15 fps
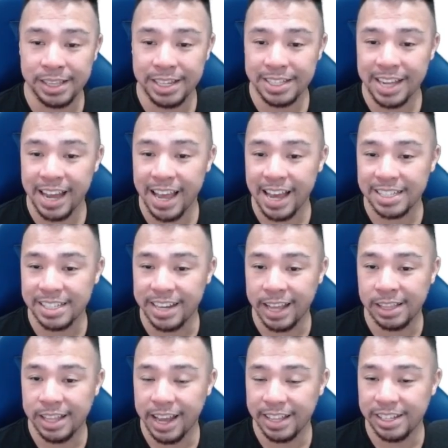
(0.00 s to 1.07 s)
this guy has
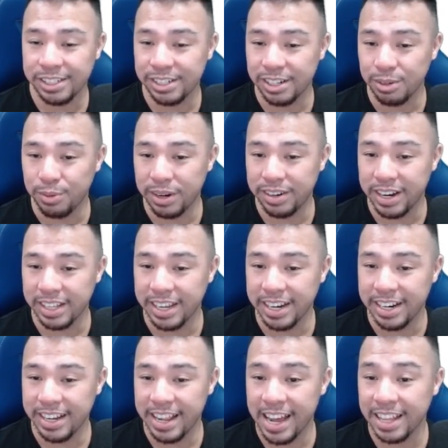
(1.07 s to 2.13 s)
an additional one right
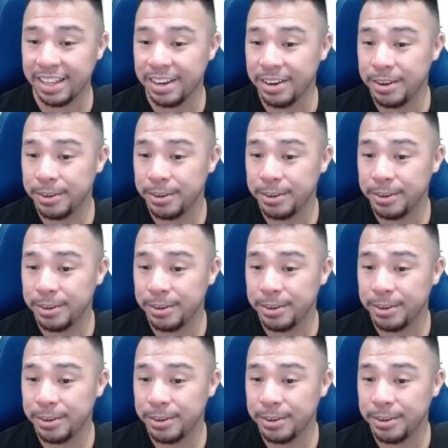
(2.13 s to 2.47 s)
here that